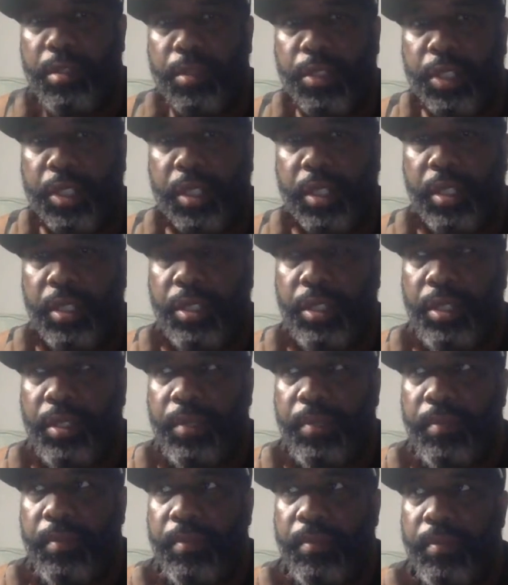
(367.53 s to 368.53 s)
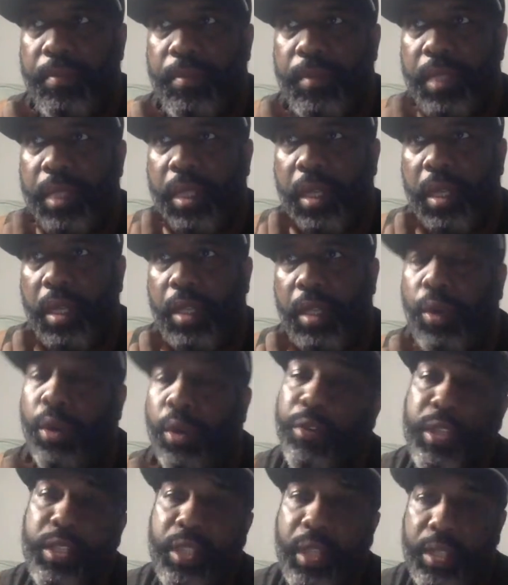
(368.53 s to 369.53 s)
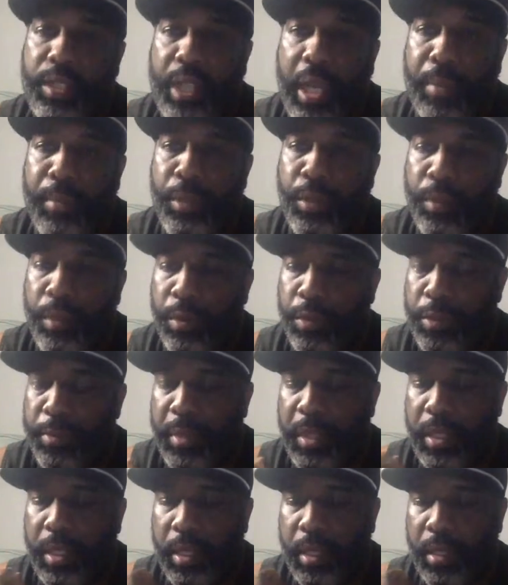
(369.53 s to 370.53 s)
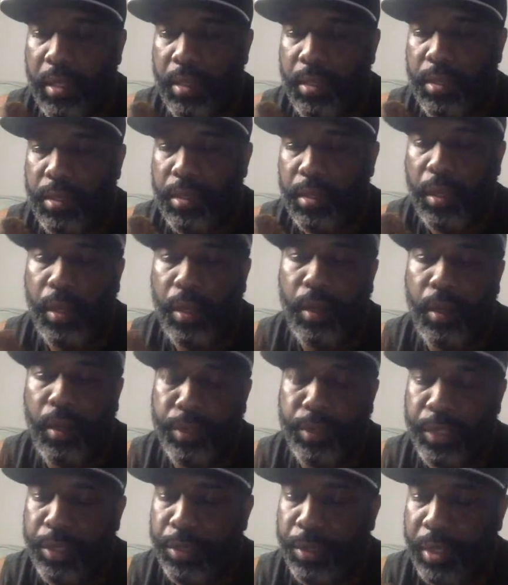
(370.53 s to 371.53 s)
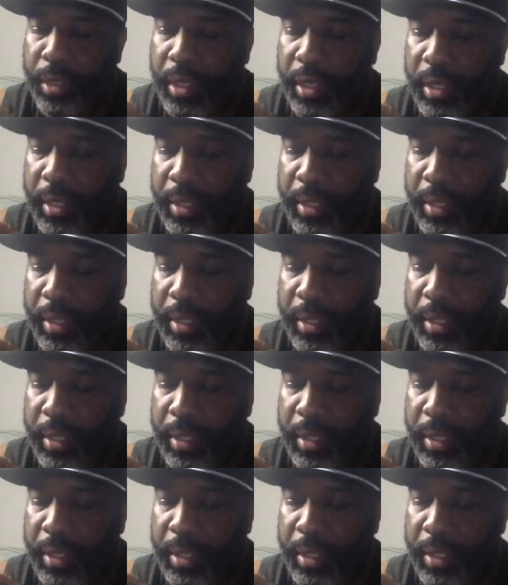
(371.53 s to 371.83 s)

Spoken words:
change. The only reason I stopped doing it was because, long story short,